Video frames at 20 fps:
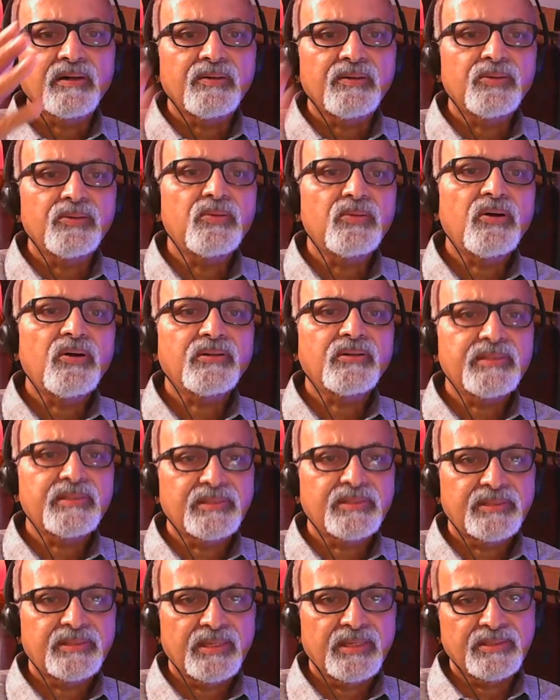do all
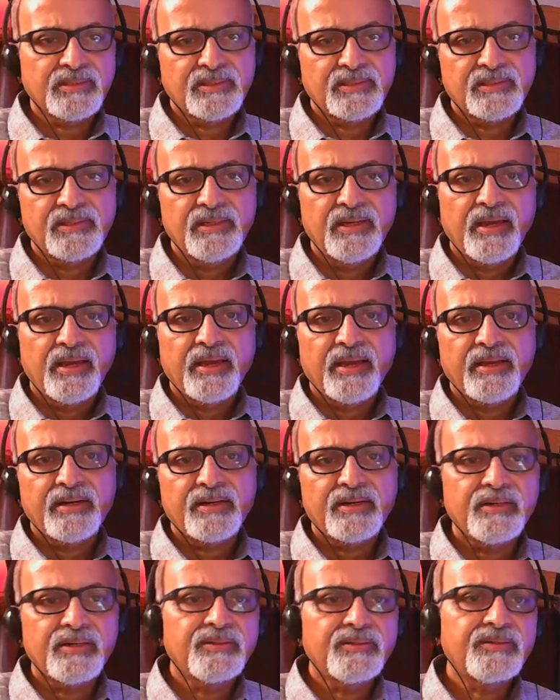these things
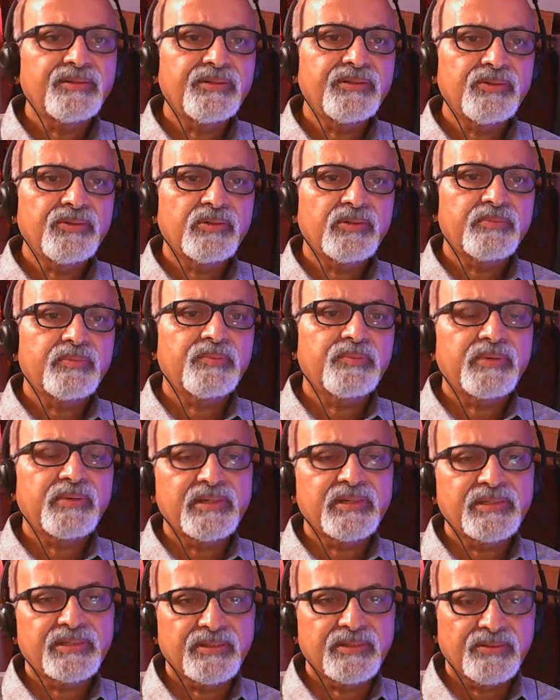and continue your
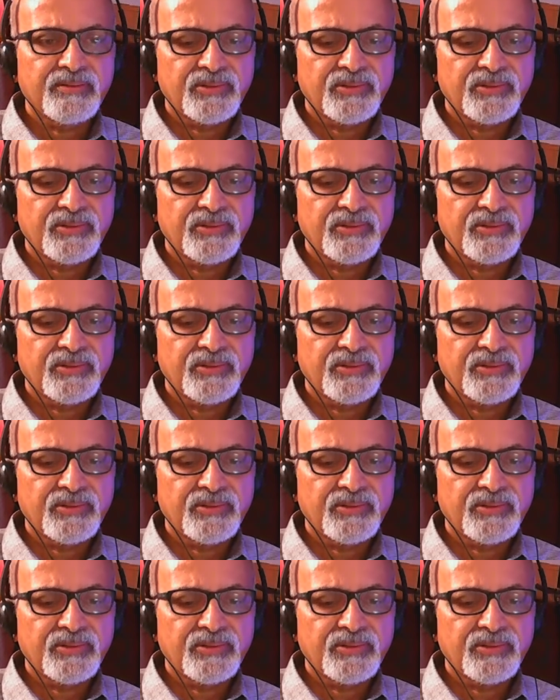preparation.